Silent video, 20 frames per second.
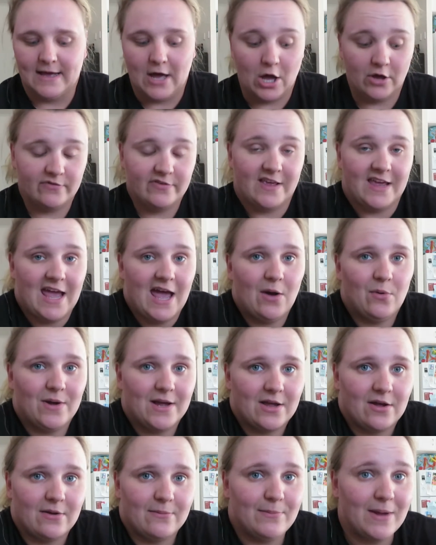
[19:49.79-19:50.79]
I'll see how I
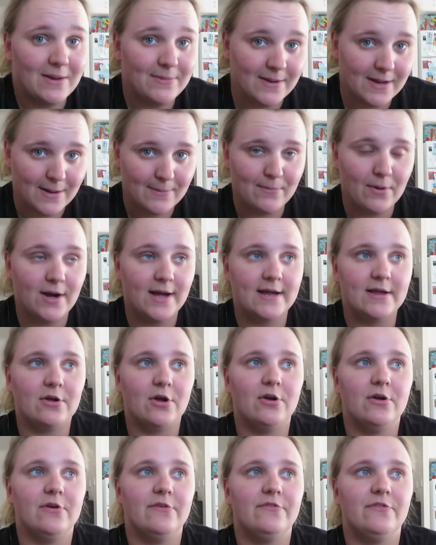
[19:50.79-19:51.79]
go. Maybe I might
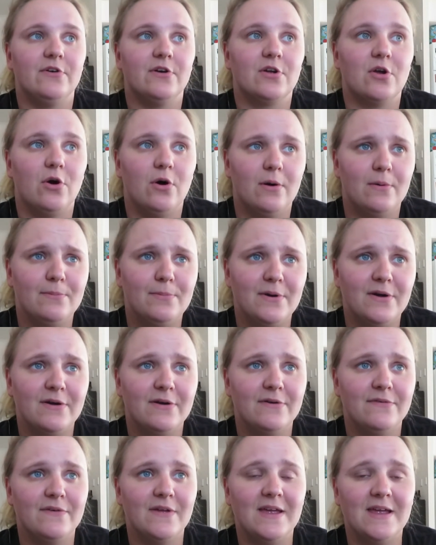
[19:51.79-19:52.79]
go for a cob
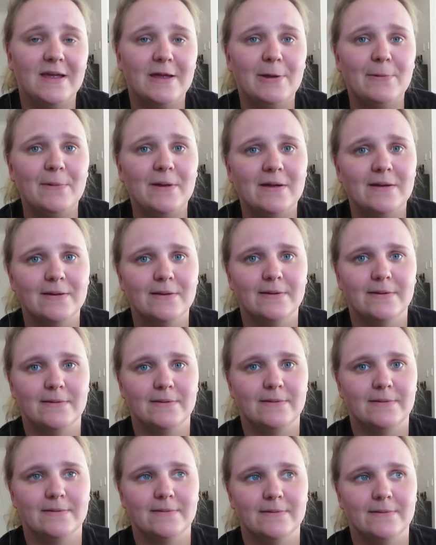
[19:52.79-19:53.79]
for him,
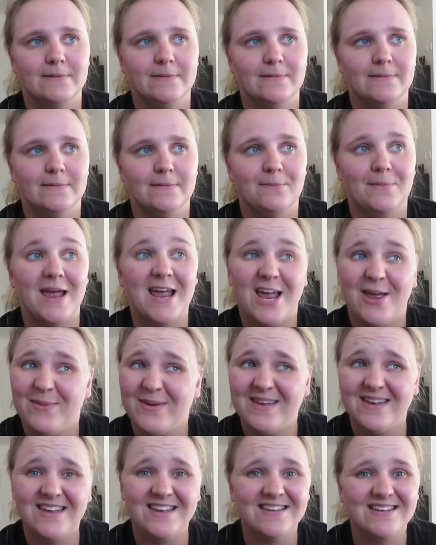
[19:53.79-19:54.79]

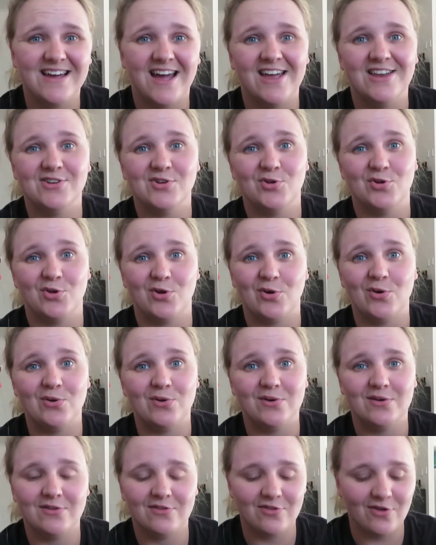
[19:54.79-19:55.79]
maybe? I don't know.
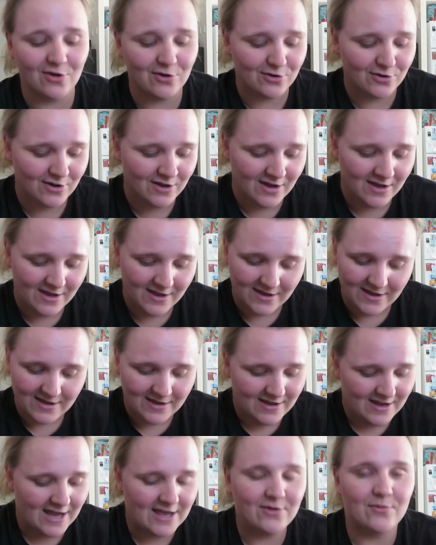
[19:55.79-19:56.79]
So
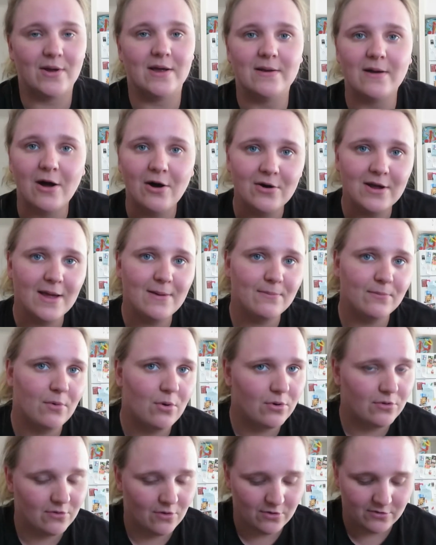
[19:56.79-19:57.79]
anyway, I'll get
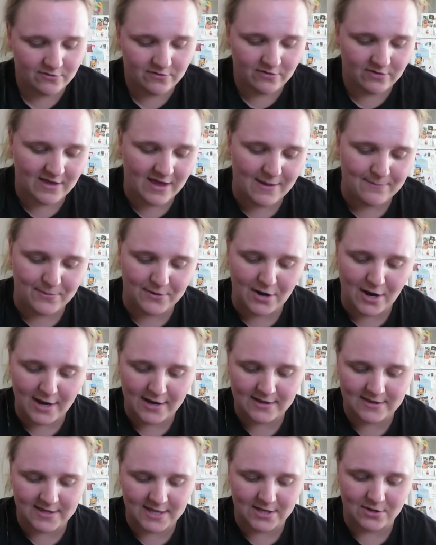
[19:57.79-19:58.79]
more onto that, but
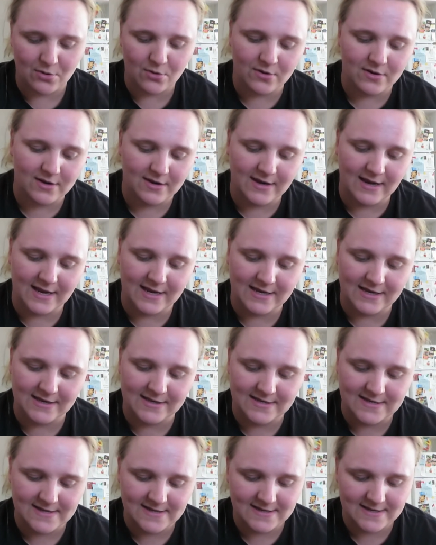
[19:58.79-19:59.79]
I did not
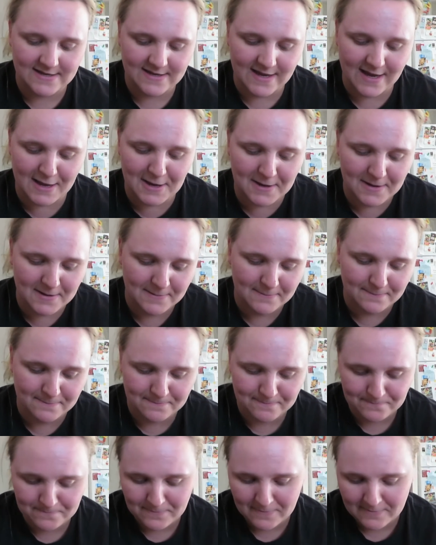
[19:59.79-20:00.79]
need um,